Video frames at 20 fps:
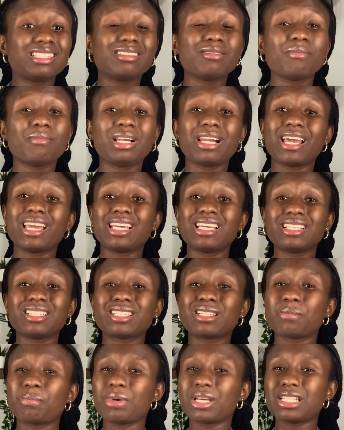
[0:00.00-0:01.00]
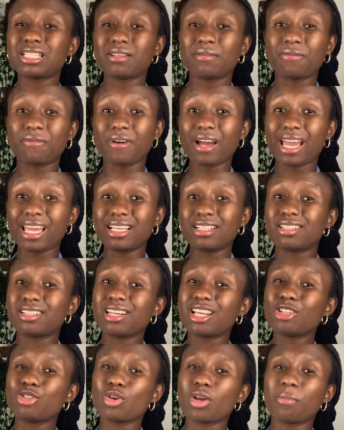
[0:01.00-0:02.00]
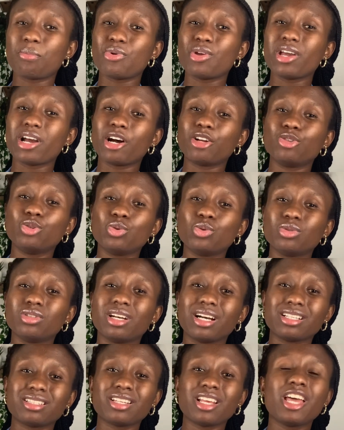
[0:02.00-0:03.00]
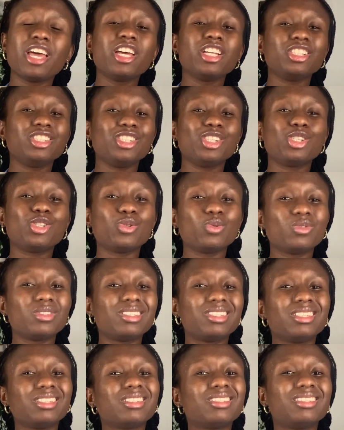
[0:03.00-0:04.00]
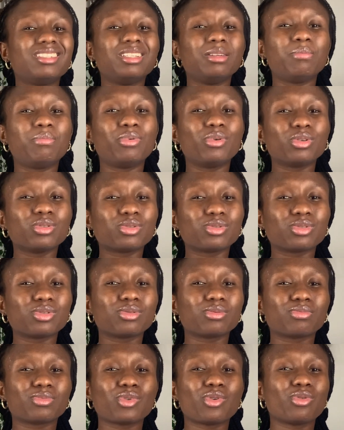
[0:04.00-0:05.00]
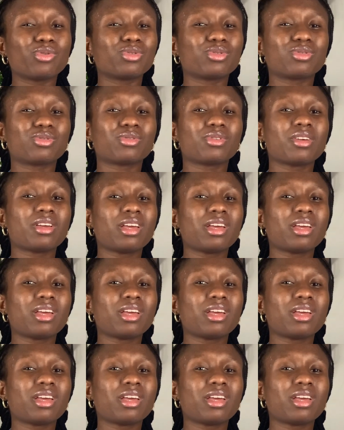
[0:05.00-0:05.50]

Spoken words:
like specify it, let your employer know that they should seek the boss, because